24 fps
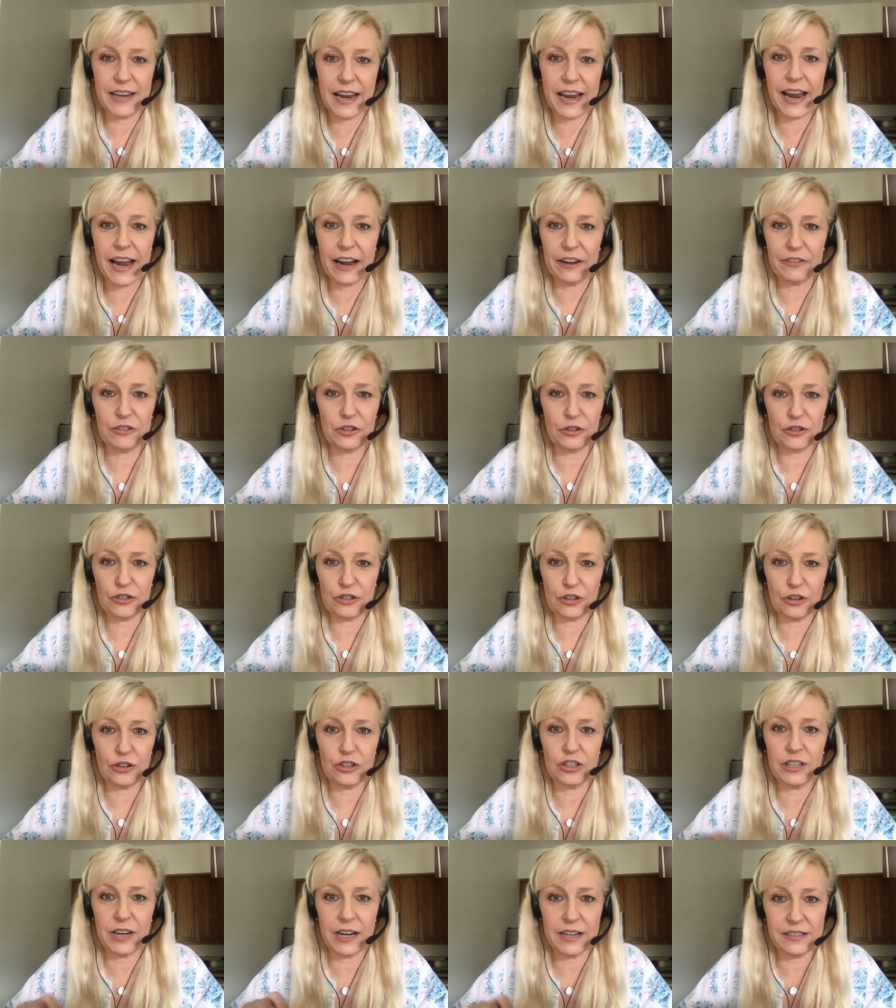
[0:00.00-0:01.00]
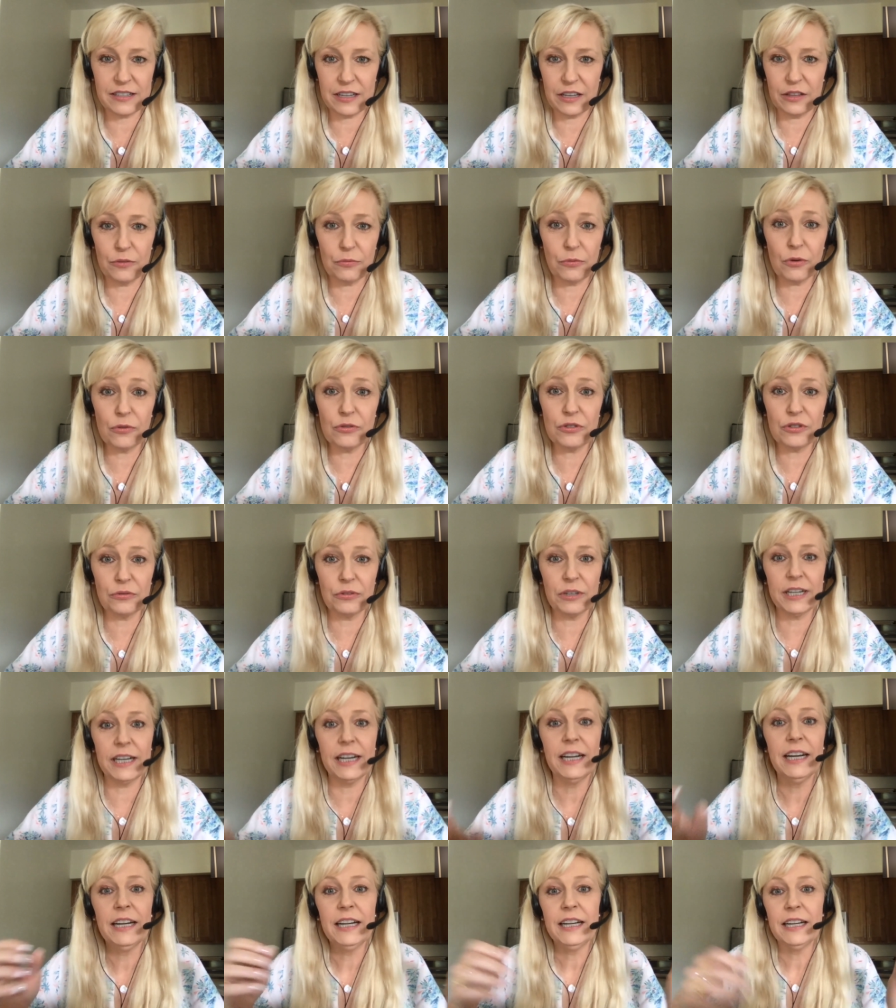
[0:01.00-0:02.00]
stay after church and I say the
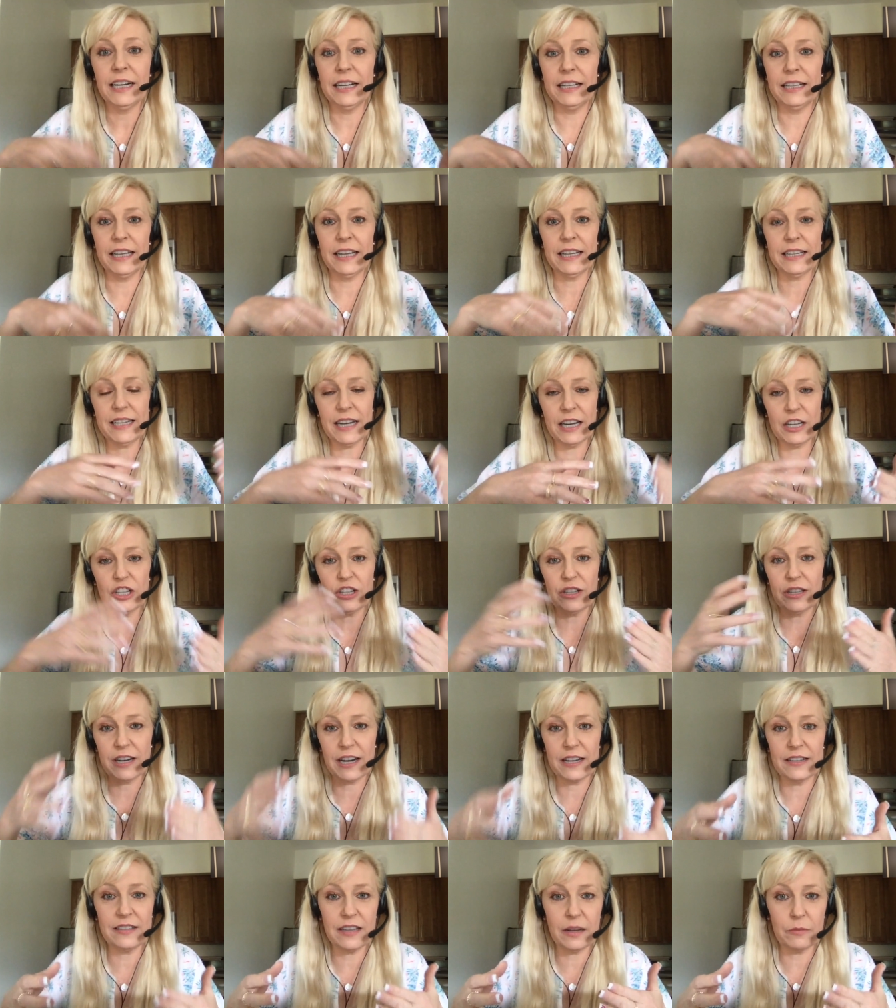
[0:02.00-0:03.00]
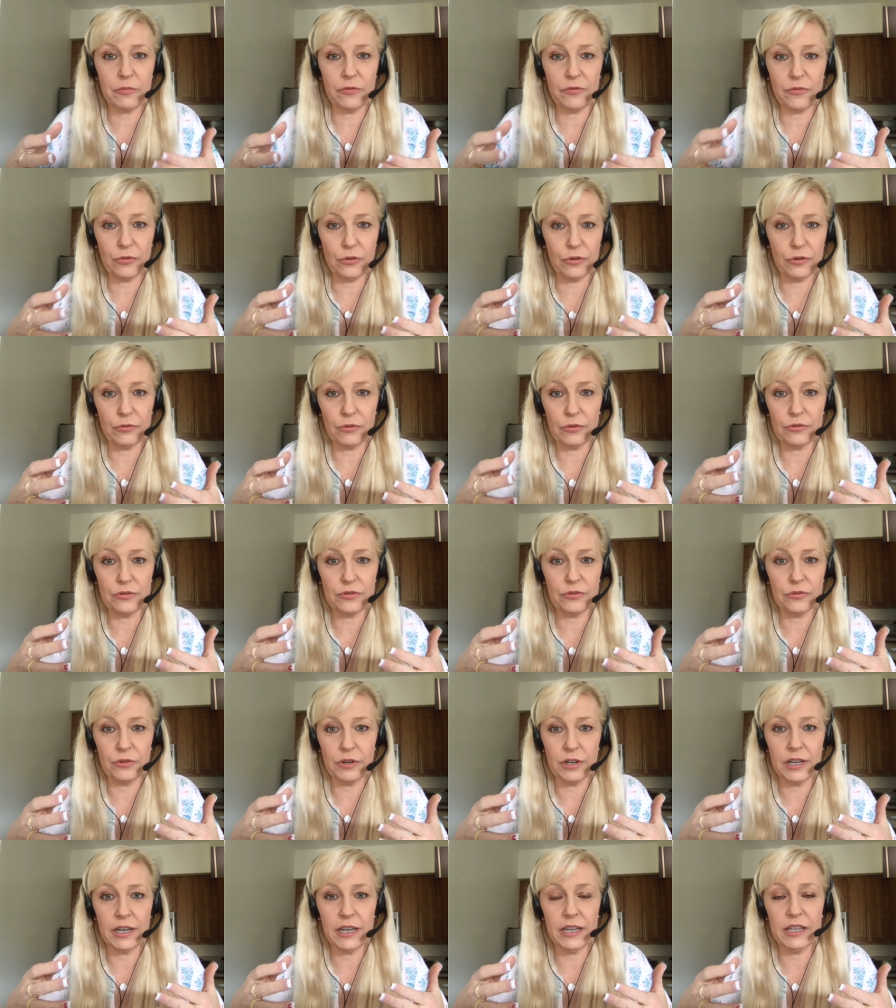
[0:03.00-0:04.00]
rosary, and the intention that I set before the
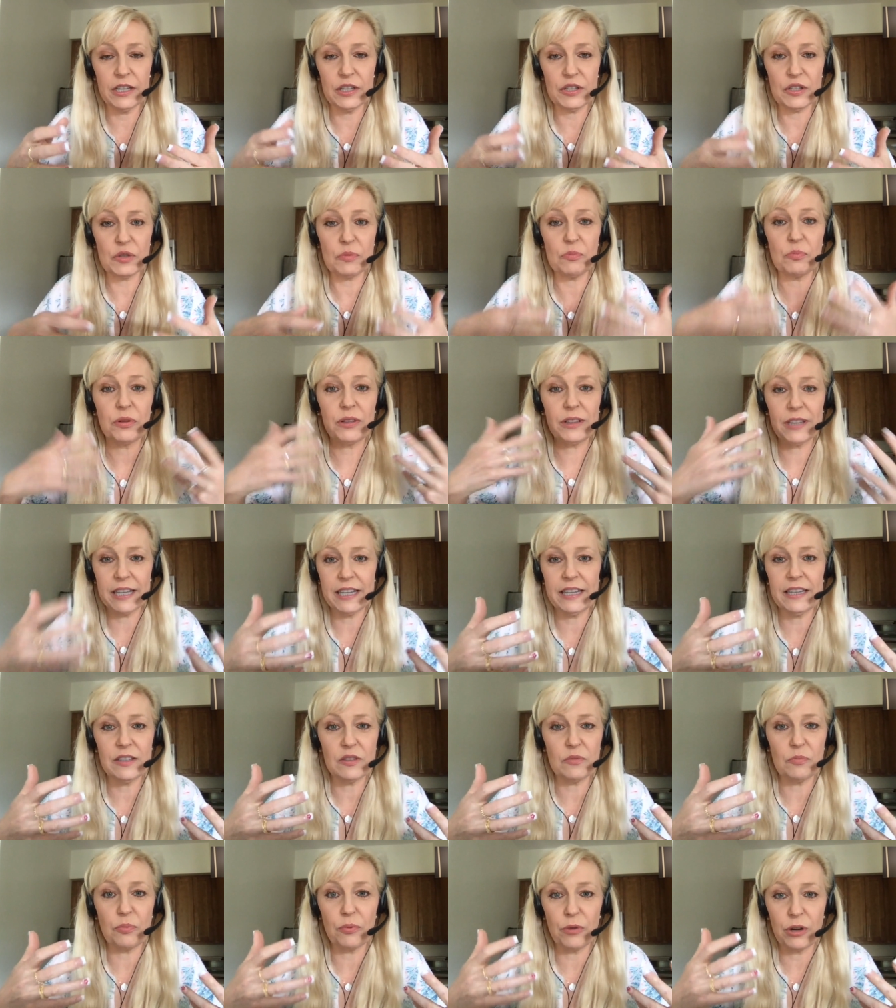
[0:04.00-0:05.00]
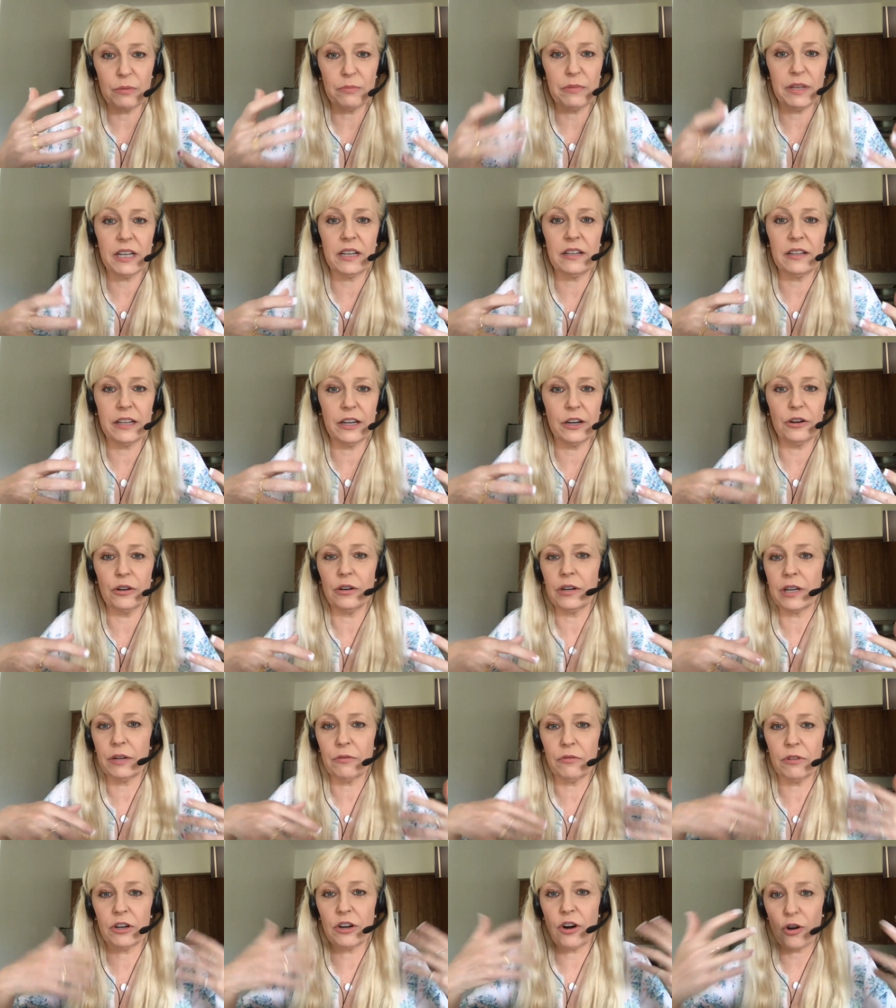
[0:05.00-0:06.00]
rosary is, please bring me
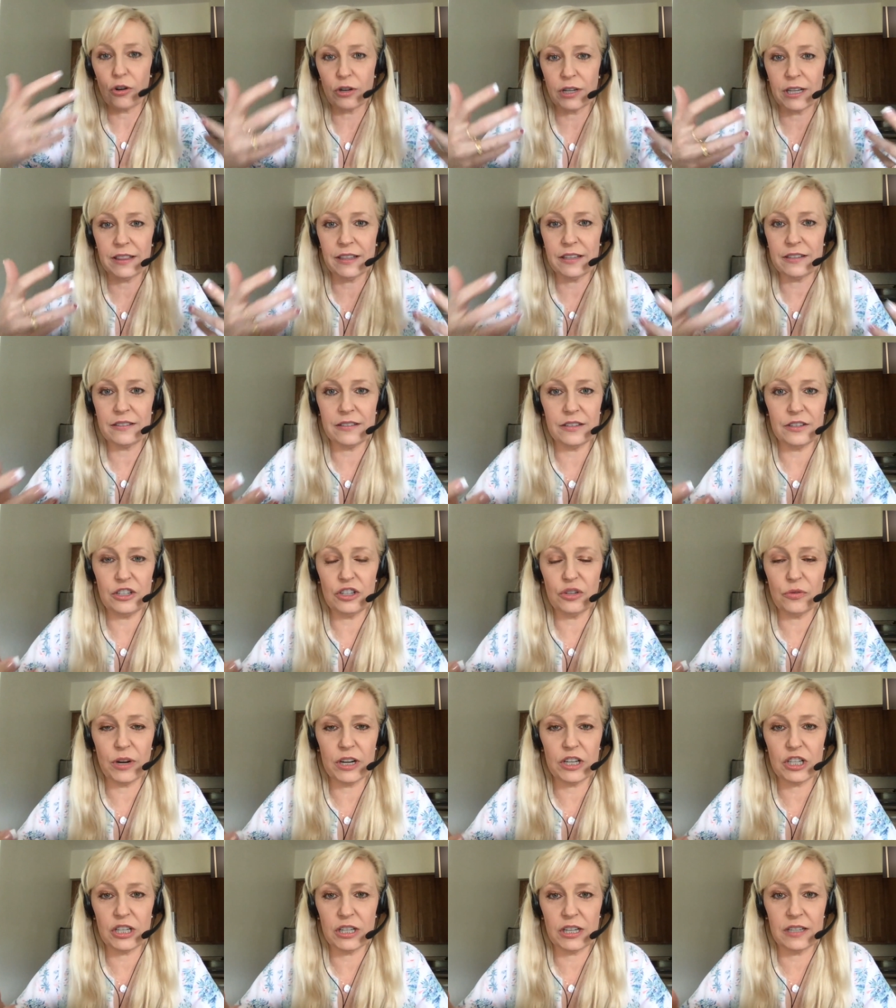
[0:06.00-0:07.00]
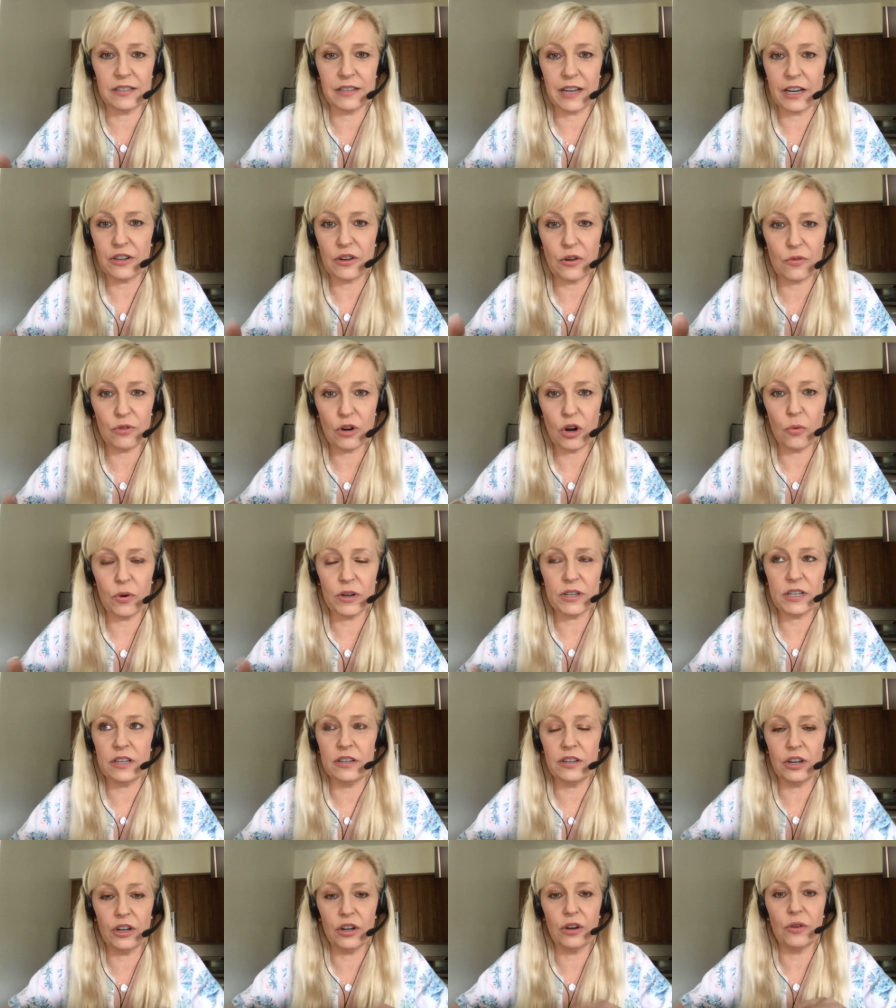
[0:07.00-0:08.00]
clarity regarding this situation because I don't know
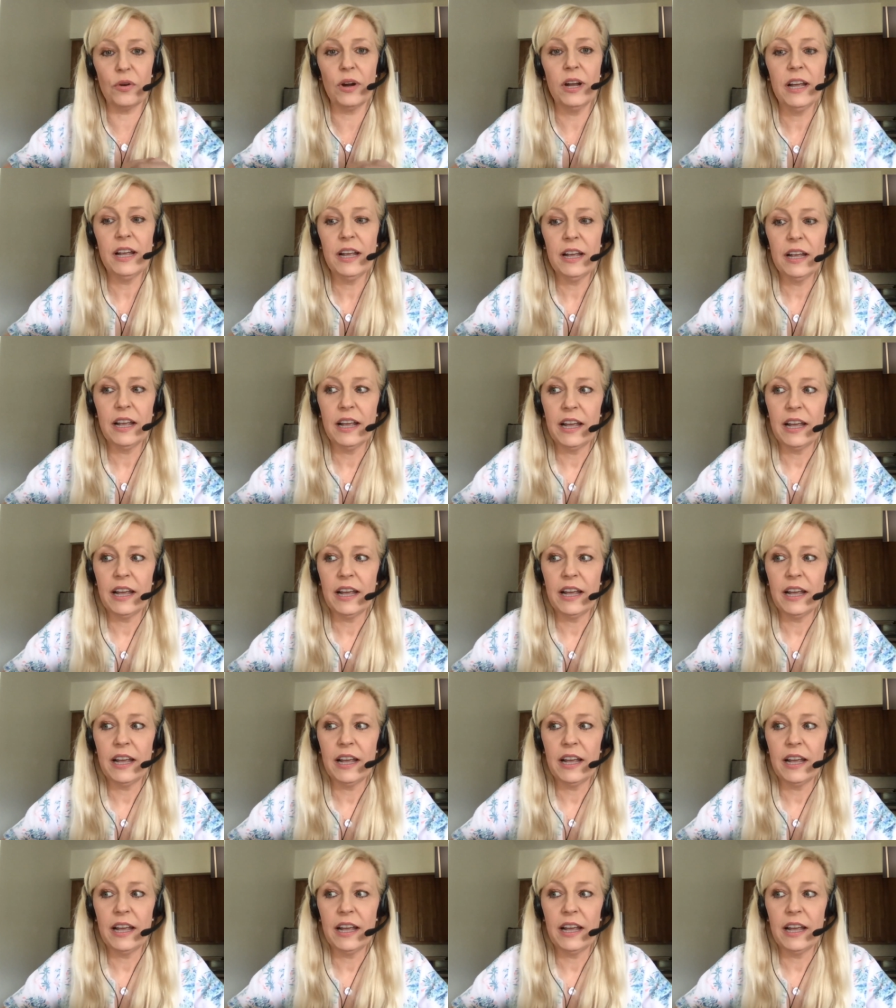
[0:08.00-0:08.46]
what to do.